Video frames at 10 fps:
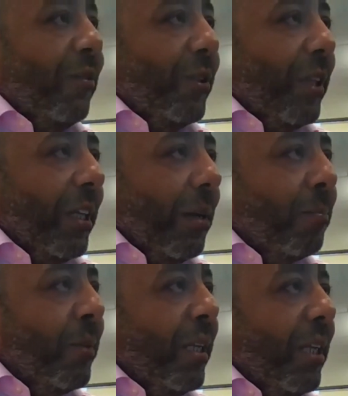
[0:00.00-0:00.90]
for the
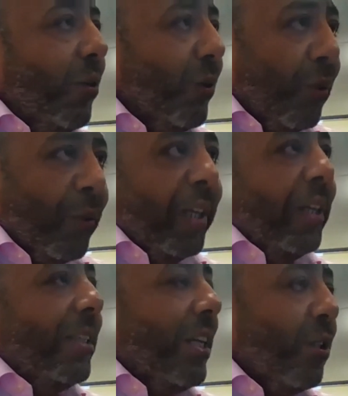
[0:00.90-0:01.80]
company or the
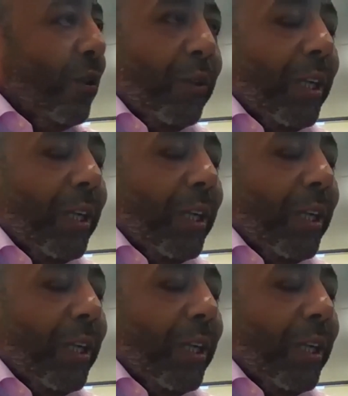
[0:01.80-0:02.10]
organization or the